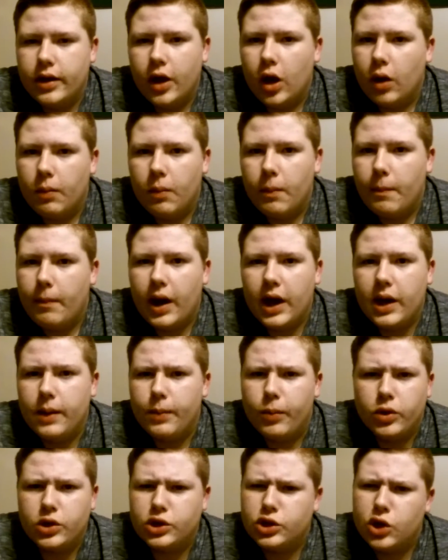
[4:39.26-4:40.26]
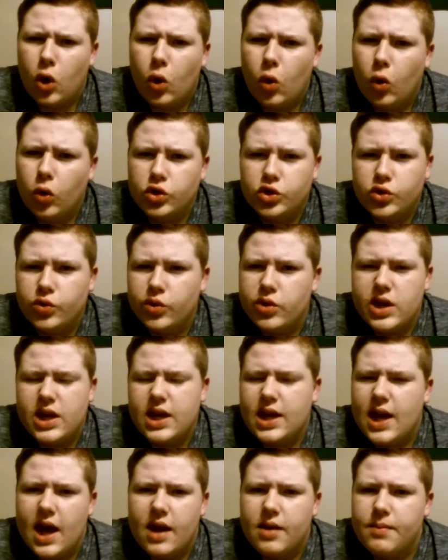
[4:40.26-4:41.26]
The pipe was cold, so
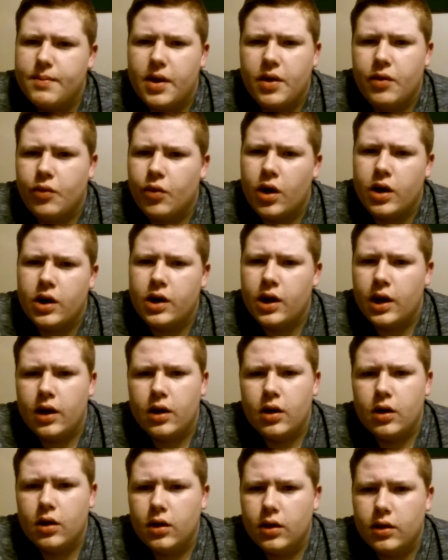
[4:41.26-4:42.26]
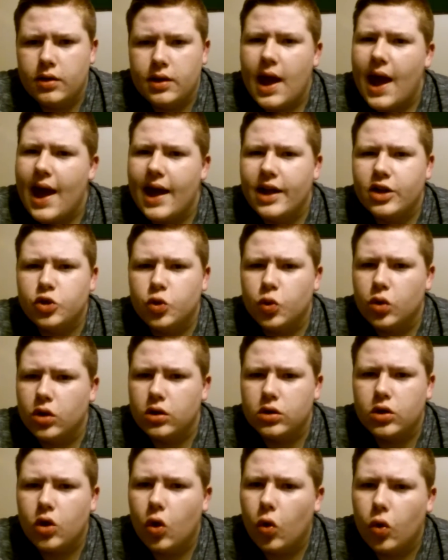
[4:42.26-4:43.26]
he hadn't been running it, and the heads
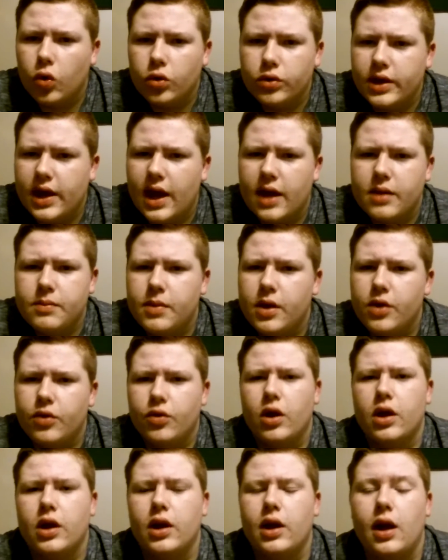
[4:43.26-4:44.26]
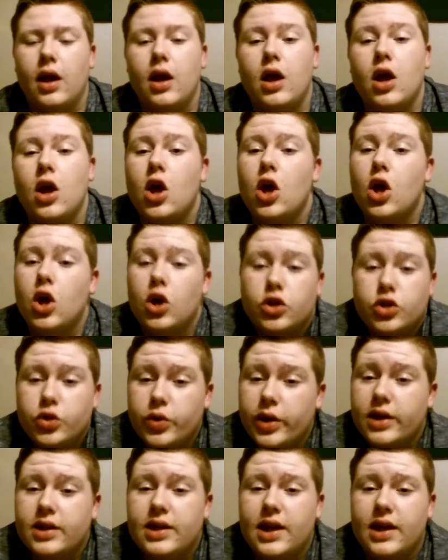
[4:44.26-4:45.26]
were cold, he hadn't been running it.
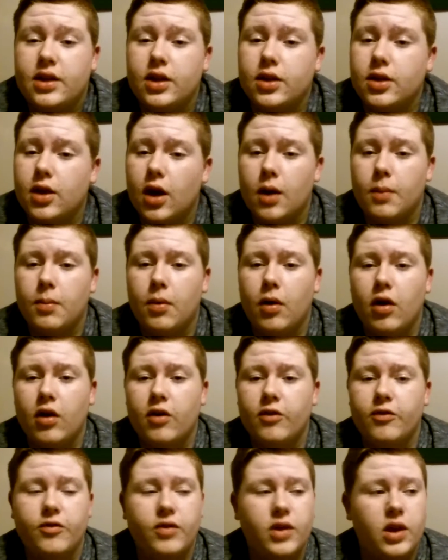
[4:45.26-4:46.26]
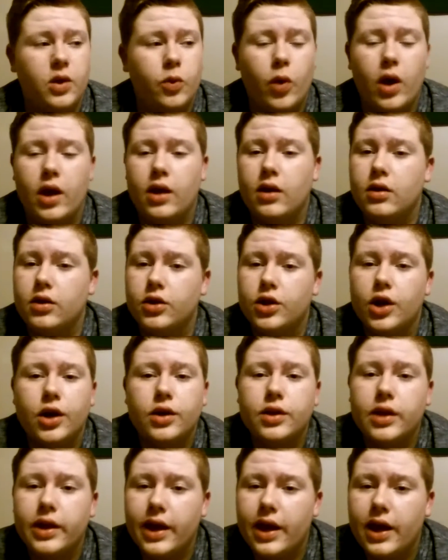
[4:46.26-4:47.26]
So he had to take the tarp off, he went,
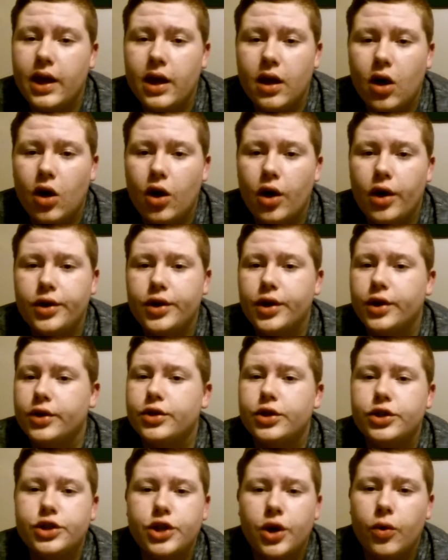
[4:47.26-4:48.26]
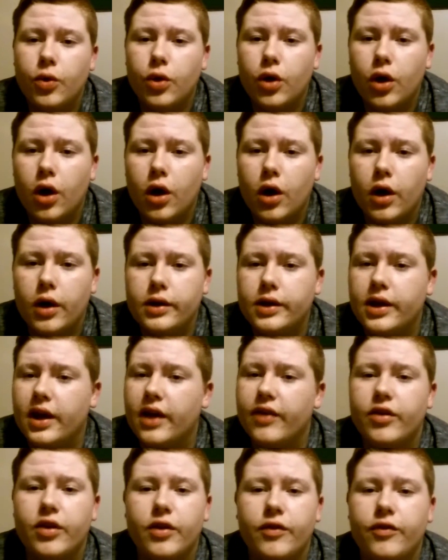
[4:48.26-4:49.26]
turned the key on, turned the choke on,
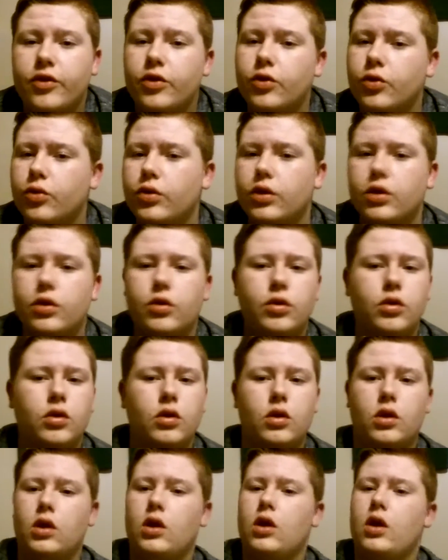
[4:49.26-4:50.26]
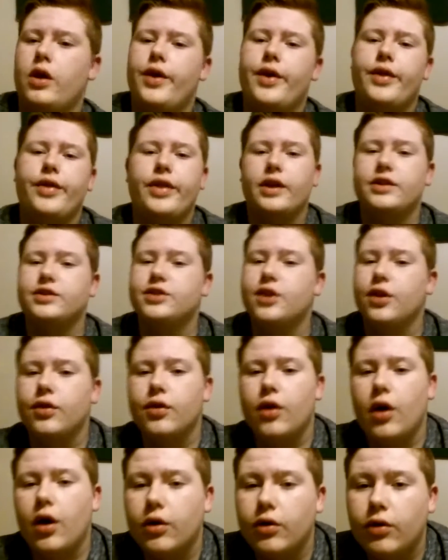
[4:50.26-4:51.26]
give it a few little things of
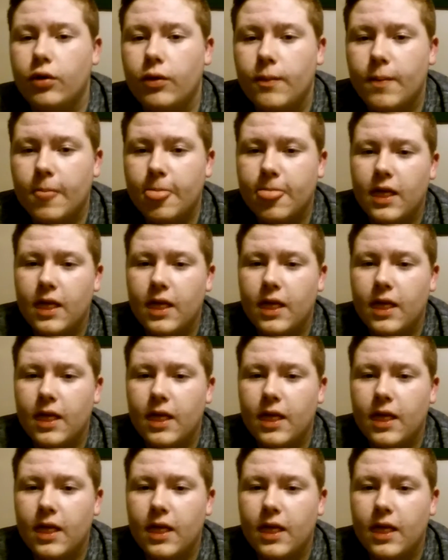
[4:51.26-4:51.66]
throttle,